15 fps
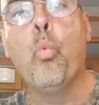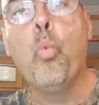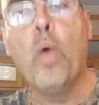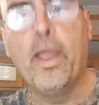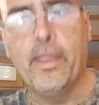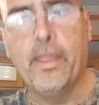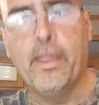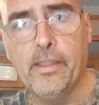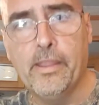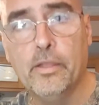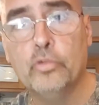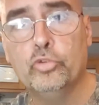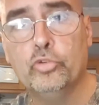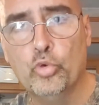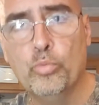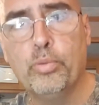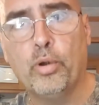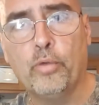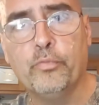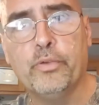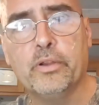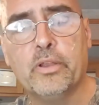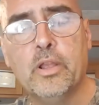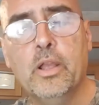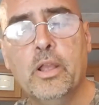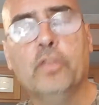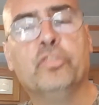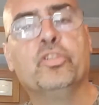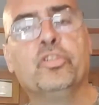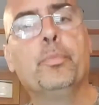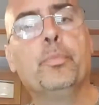Way too perfect. Some